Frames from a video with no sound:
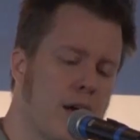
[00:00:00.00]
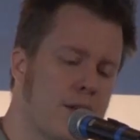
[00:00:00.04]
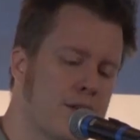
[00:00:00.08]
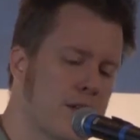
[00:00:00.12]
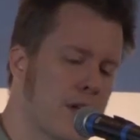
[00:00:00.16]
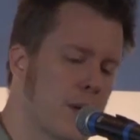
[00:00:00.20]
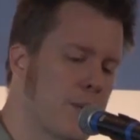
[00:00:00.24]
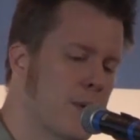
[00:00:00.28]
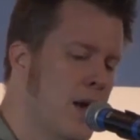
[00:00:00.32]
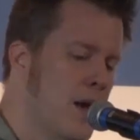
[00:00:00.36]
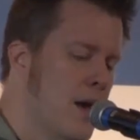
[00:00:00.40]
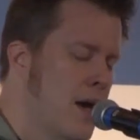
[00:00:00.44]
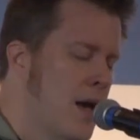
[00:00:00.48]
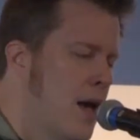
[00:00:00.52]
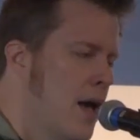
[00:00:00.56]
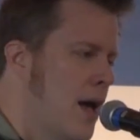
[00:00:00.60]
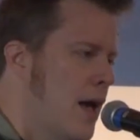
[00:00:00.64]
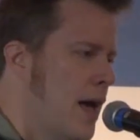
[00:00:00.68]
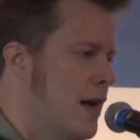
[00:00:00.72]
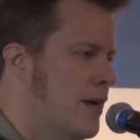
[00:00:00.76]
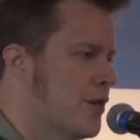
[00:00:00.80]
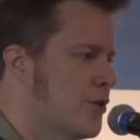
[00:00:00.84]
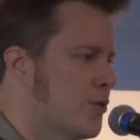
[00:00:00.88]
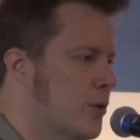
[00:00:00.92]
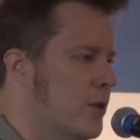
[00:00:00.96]
concept.
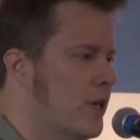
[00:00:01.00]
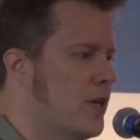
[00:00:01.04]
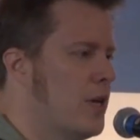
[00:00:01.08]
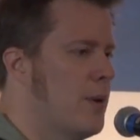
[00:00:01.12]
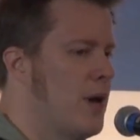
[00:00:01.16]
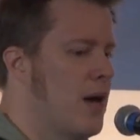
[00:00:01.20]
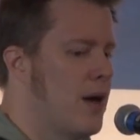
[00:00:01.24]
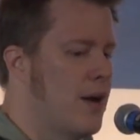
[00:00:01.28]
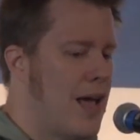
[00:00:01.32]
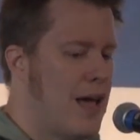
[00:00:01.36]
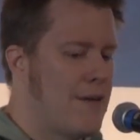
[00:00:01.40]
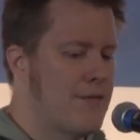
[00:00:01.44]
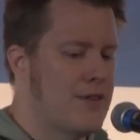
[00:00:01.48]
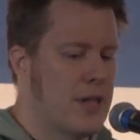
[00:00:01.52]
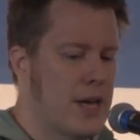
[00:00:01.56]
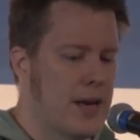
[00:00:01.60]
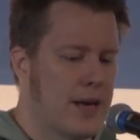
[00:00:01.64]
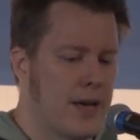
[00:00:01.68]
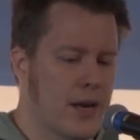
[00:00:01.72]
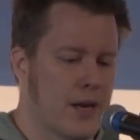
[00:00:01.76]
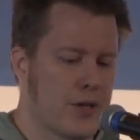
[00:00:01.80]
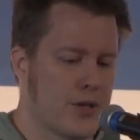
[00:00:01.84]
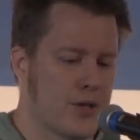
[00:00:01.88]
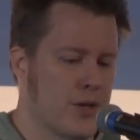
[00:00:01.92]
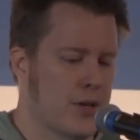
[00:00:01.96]
And it's really about having that
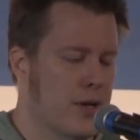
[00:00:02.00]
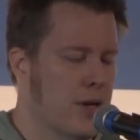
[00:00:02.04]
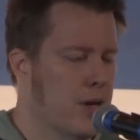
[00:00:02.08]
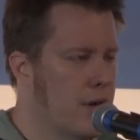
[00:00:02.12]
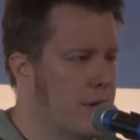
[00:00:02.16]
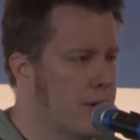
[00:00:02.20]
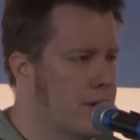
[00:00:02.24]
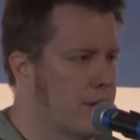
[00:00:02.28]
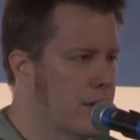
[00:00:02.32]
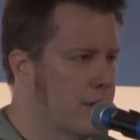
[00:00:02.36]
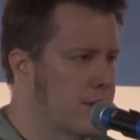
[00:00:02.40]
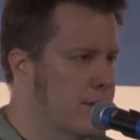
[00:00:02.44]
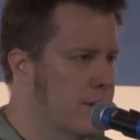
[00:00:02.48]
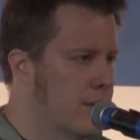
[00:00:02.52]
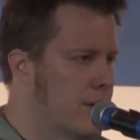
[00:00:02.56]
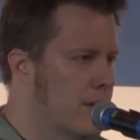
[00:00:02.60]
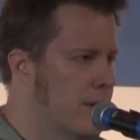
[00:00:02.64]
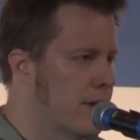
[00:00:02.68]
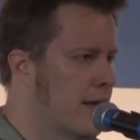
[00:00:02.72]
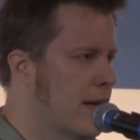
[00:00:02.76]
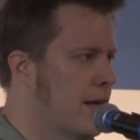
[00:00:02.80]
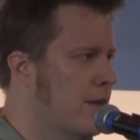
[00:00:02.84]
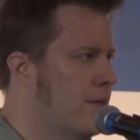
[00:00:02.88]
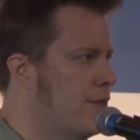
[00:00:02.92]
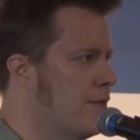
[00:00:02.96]
connection.
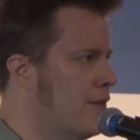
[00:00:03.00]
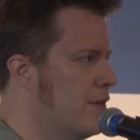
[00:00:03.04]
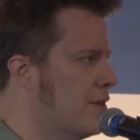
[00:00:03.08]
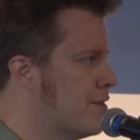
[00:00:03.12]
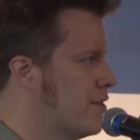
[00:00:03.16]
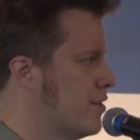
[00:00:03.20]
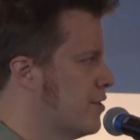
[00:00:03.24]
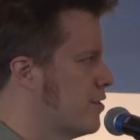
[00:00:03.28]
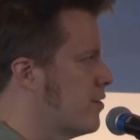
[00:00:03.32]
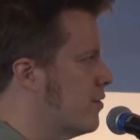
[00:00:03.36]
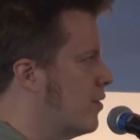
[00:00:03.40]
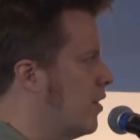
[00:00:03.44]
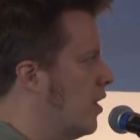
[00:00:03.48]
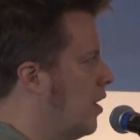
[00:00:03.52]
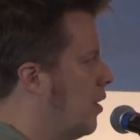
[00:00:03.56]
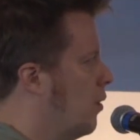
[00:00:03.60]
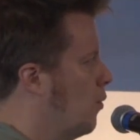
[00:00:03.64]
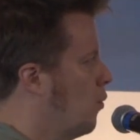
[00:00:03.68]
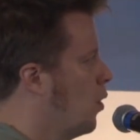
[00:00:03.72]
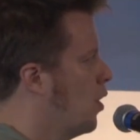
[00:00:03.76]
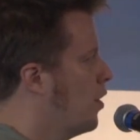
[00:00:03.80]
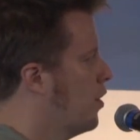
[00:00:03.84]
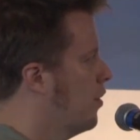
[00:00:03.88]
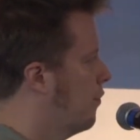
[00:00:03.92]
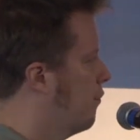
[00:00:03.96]
Again, this is
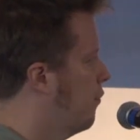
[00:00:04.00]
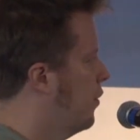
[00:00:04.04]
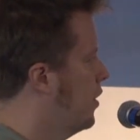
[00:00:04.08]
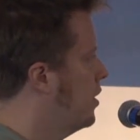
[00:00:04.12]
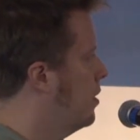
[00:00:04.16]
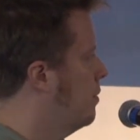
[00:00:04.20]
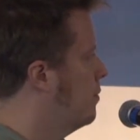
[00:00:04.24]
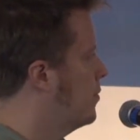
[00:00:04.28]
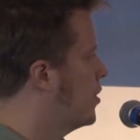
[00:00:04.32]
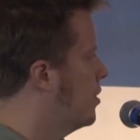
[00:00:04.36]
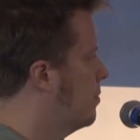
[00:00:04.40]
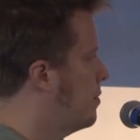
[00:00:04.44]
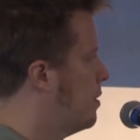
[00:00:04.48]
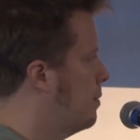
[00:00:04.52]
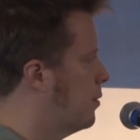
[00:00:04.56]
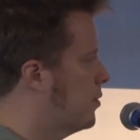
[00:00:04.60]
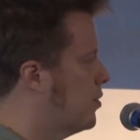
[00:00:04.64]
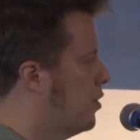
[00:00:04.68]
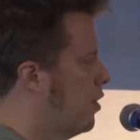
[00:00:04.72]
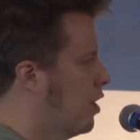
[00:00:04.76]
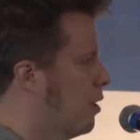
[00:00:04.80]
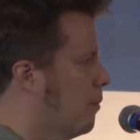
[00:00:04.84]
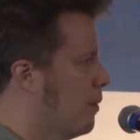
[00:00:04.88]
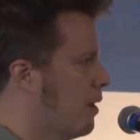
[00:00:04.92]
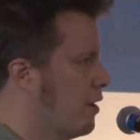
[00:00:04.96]
one of the freedoms that people
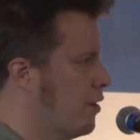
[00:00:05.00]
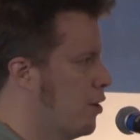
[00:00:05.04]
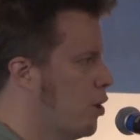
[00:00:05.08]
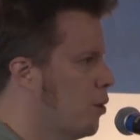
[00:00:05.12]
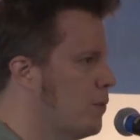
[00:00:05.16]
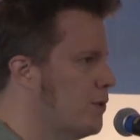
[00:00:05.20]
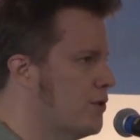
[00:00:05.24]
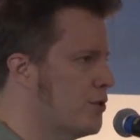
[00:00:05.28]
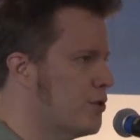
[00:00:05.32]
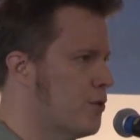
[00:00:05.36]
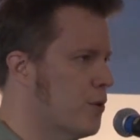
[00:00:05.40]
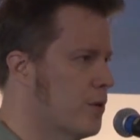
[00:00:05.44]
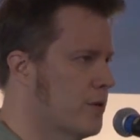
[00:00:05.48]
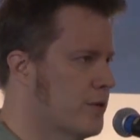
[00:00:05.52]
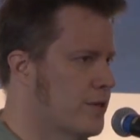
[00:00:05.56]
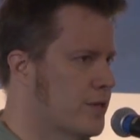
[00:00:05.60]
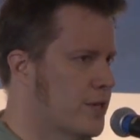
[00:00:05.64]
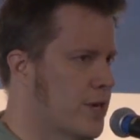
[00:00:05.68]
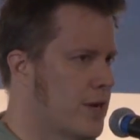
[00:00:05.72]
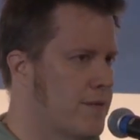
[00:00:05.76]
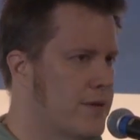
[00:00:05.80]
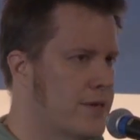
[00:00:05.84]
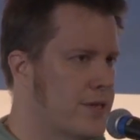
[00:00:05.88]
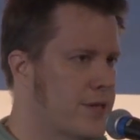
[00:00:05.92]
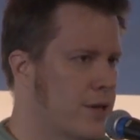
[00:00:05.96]
talk about in open source is
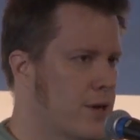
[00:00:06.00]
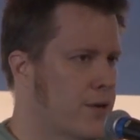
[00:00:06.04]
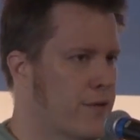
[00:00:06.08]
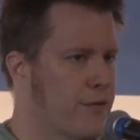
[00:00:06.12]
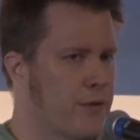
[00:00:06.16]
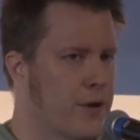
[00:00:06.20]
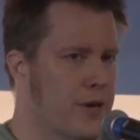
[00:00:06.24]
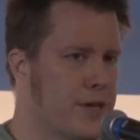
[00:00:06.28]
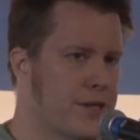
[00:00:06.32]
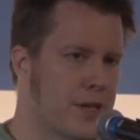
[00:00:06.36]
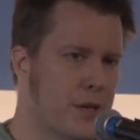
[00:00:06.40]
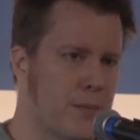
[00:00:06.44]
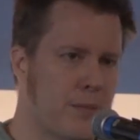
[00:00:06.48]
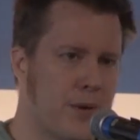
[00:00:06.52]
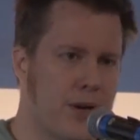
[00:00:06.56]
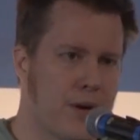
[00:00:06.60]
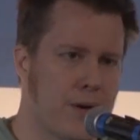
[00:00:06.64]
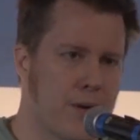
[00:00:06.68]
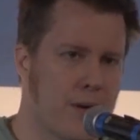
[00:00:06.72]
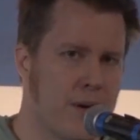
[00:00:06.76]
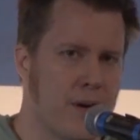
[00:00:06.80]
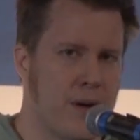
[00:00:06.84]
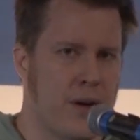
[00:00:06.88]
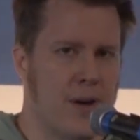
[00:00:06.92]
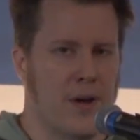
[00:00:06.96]
obviously, free as in
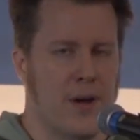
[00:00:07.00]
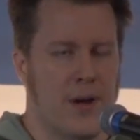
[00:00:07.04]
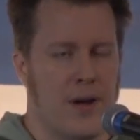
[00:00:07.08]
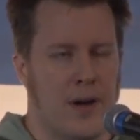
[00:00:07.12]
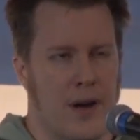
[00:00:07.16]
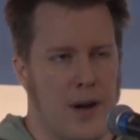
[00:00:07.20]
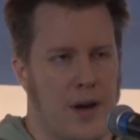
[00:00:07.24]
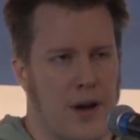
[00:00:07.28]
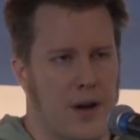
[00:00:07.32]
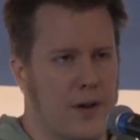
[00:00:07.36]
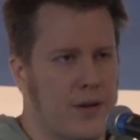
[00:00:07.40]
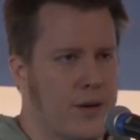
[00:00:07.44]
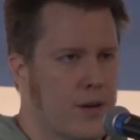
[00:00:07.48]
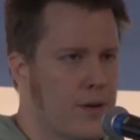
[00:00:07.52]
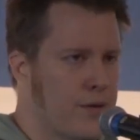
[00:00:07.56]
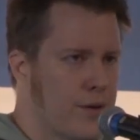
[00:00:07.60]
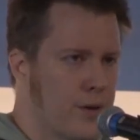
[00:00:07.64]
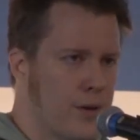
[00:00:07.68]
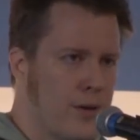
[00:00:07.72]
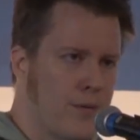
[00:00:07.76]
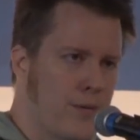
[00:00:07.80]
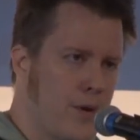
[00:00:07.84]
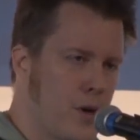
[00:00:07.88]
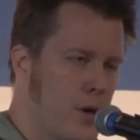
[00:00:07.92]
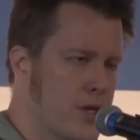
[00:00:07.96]
beer,
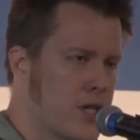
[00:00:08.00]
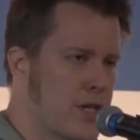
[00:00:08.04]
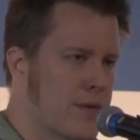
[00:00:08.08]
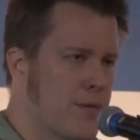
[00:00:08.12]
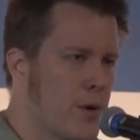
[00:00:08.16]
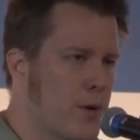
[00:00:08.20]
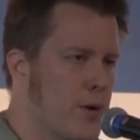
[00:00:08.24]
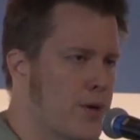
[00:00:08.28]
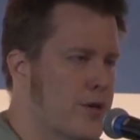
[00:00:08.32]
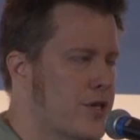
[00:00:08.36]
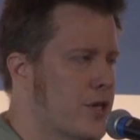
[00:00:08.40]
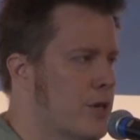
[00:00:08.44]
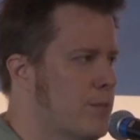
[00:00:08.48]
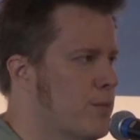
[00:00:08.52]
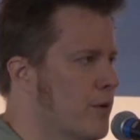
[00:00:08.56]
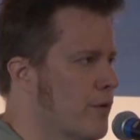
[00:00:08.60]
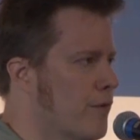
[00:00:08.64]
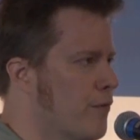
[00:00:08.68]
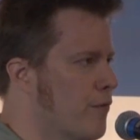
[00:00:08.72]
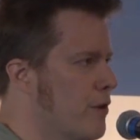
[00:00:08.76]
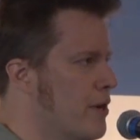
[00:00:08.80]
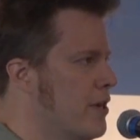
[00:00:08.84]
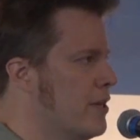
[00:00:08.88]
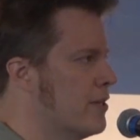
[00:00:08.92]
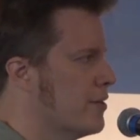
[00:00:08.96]
your cost of ownership, or
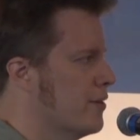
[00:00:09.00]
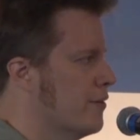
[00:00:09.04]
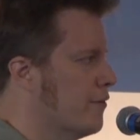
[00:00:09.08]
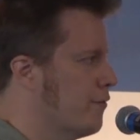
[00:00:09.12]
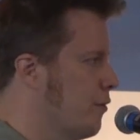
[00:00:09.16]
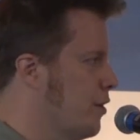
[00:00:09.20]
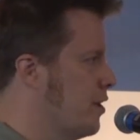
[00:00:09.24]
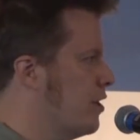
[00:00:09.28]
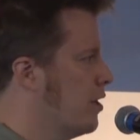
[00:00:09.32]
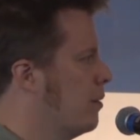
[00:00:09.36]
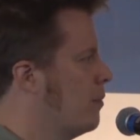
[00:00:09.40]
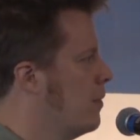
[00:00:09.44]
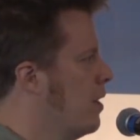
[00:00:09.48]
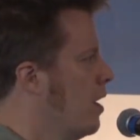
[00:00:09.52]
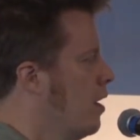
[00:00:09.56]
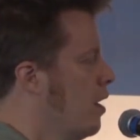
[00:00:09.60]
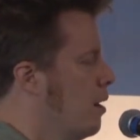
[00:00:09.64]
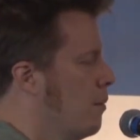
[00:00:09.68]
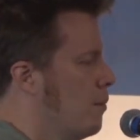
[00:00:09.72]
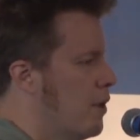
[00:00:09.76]
free as in freedom.